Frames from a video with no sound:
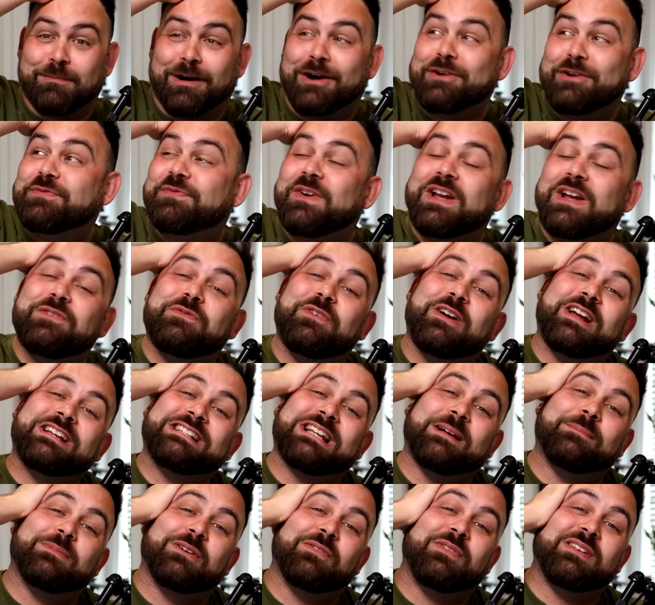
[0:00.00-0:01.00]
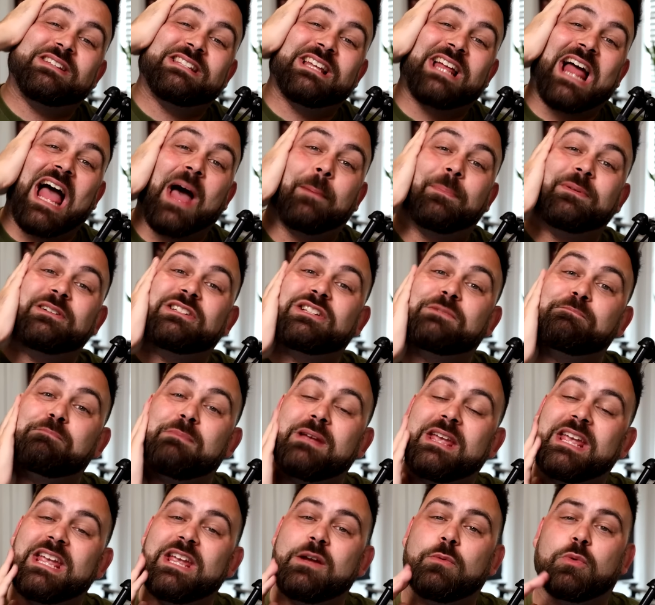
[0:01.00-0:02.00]
My favourite example of this that happened to
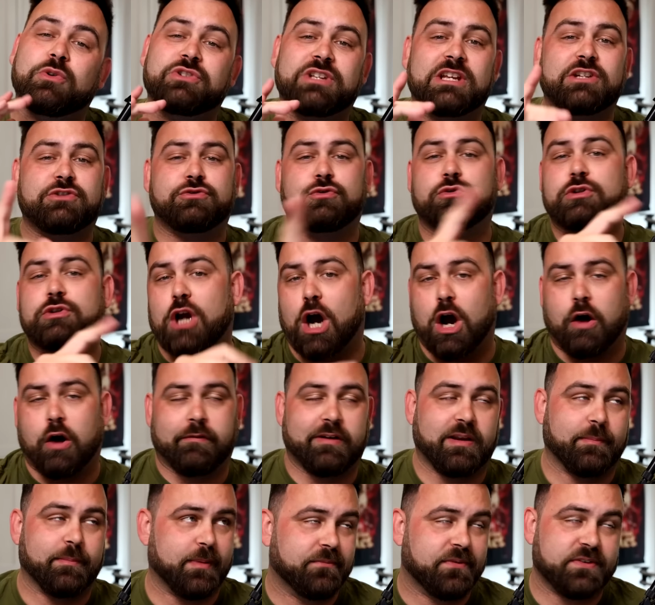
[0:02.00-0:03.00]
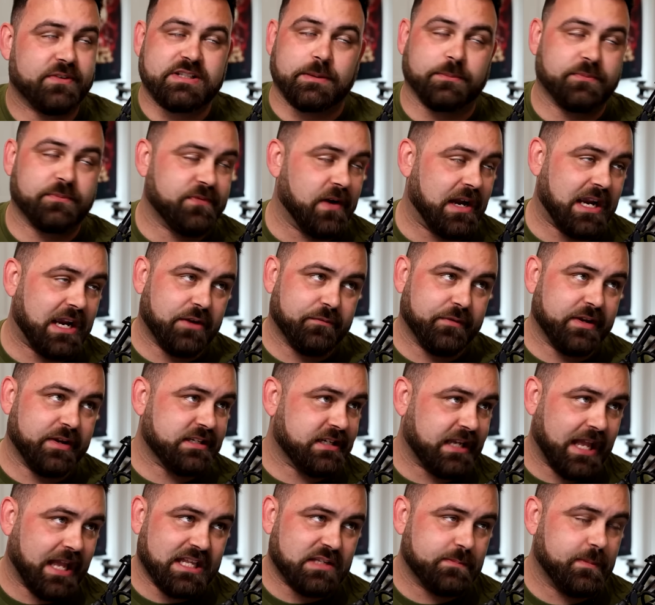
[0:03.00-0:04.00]
me was a Drukhari. For some fucking
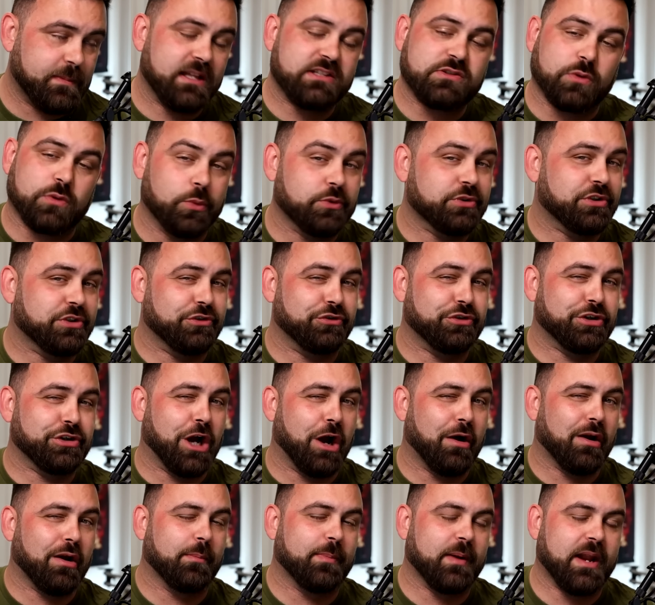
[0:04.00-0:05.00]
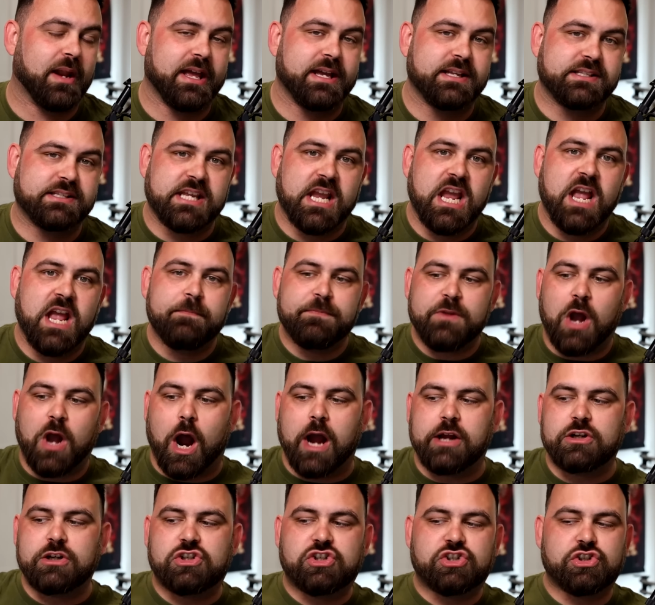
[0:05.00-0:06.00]
reason against me, it's always the Drukhari players.
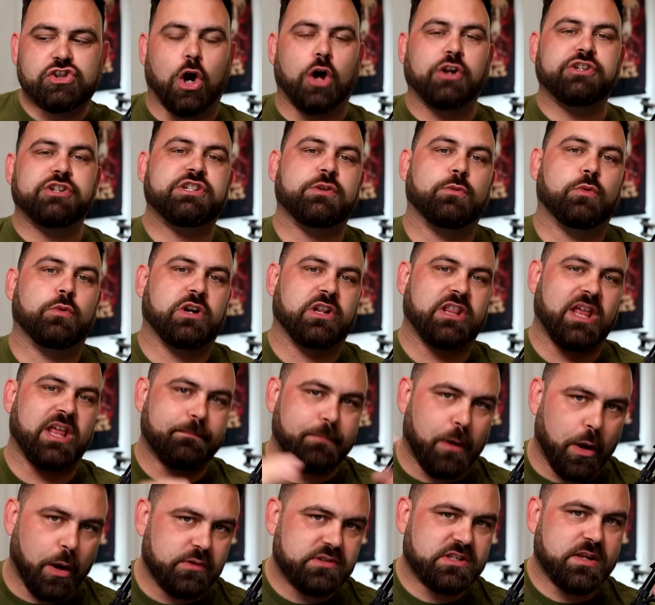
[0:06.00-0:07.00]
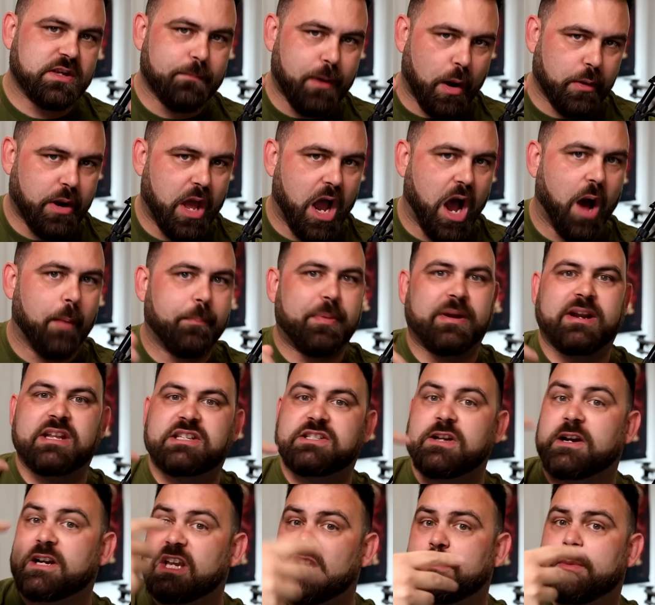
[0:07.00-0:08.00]
I'd shot one of their boats and blown it up, and a
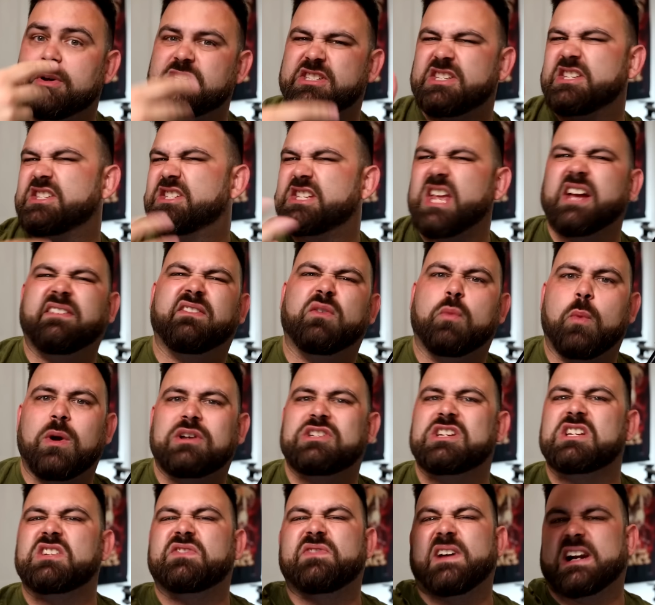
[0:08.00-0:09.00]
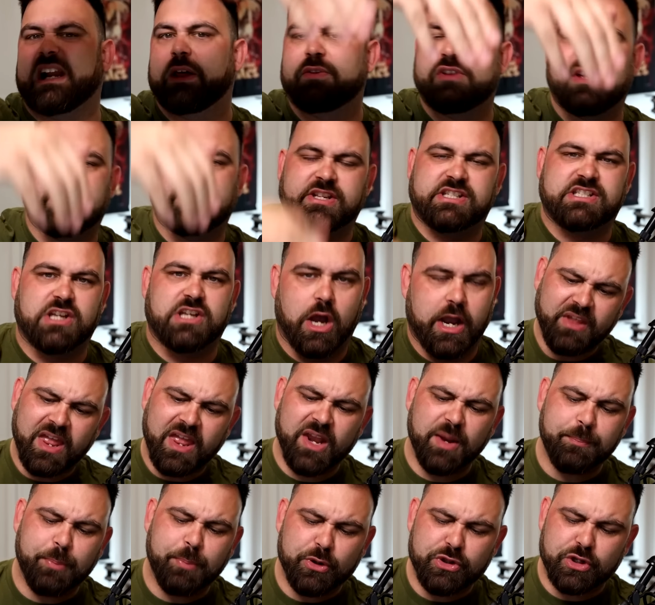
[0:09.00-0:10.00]
succubus and seven witches fell out the other side.
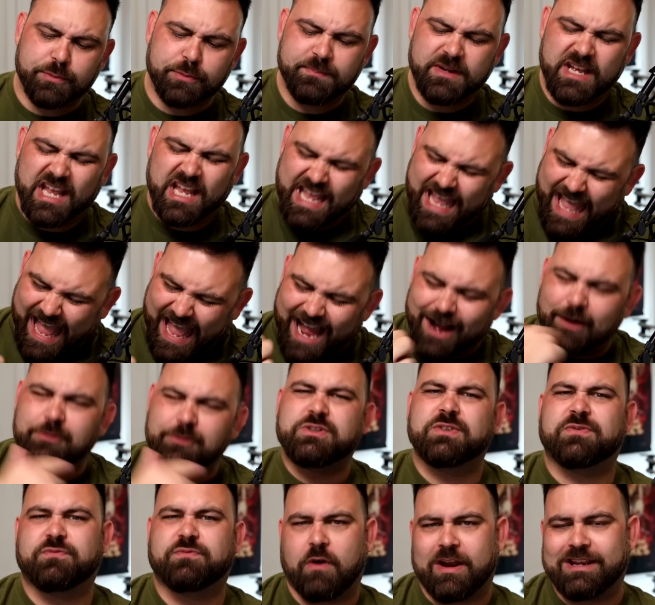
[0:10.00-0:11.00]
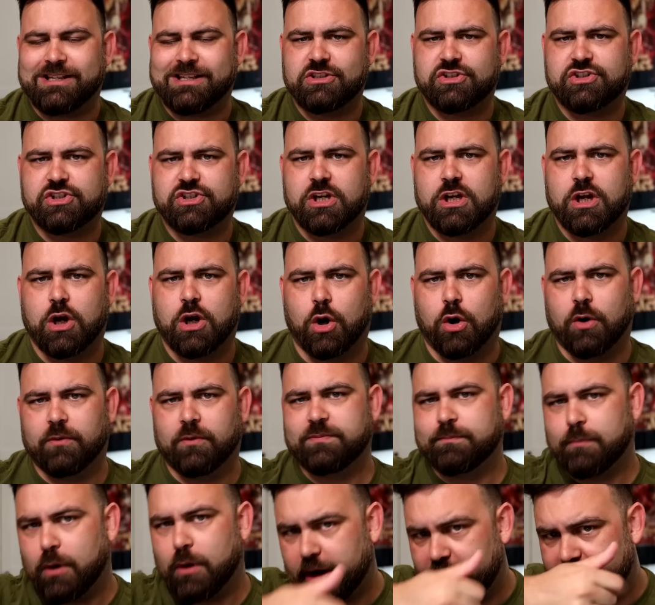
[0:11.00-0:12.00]
And they put them out of range
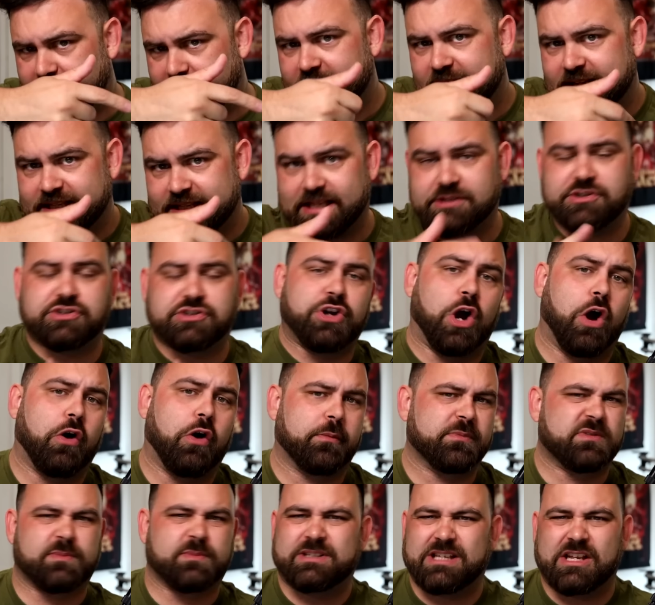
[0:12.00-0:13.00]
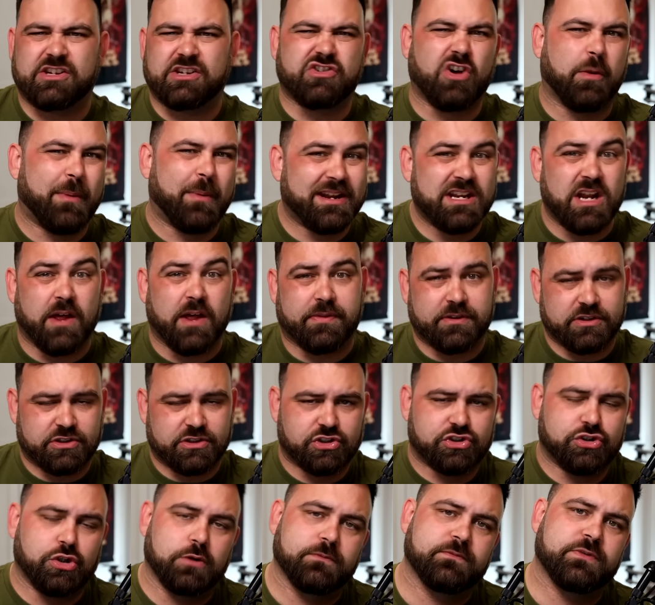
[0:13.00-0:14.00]
of my Sagittarium, so my Sagittarium had nothing
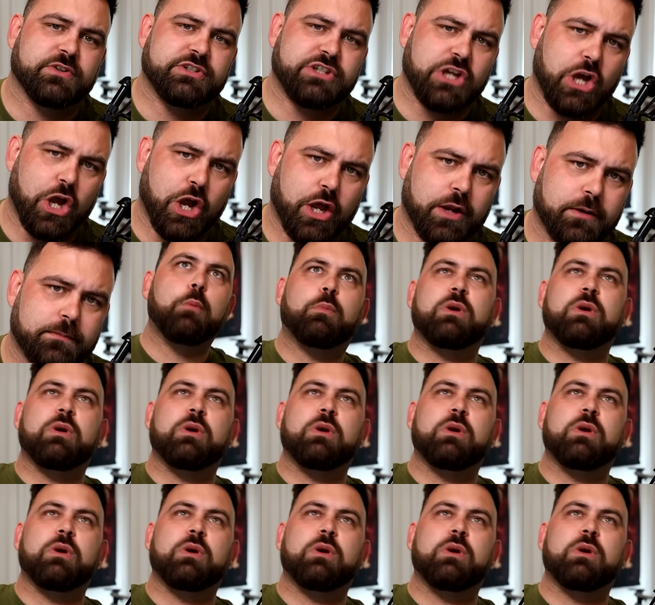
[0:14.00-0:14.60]
to shoot for turn.